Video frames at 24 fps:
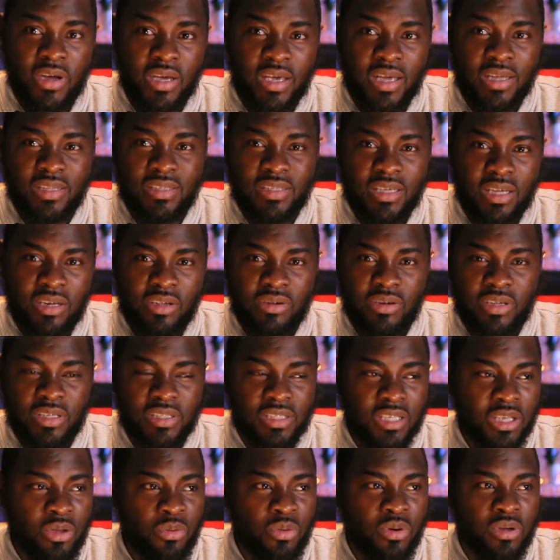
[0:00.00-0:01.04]
I can tell you this.
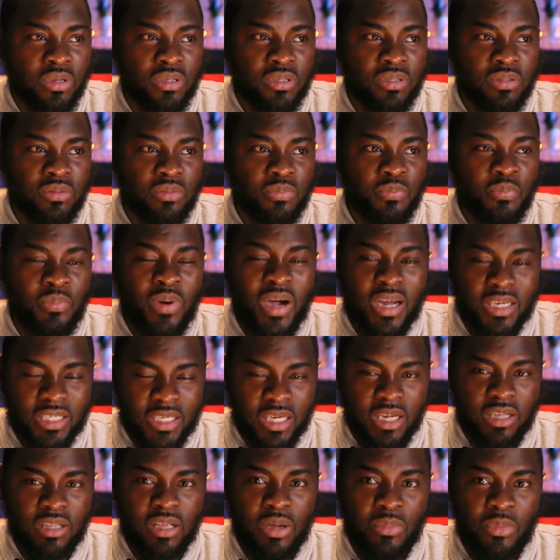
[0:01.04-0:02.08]
He was
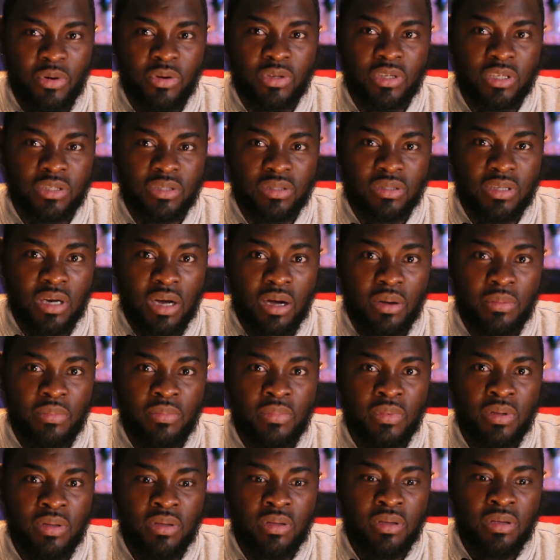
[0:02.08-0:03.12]
passionate about his job
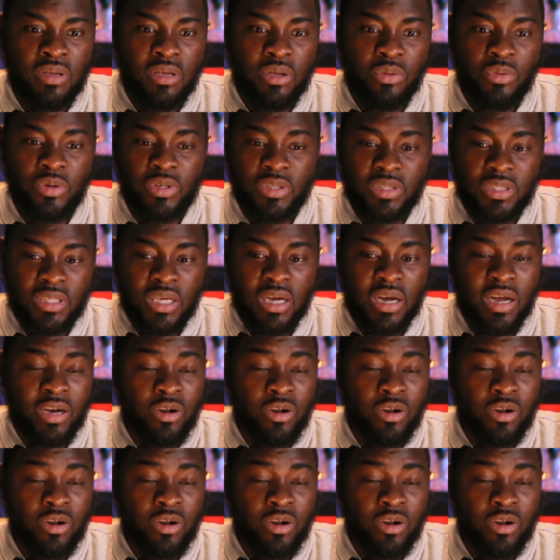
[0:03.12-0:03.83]
he was there.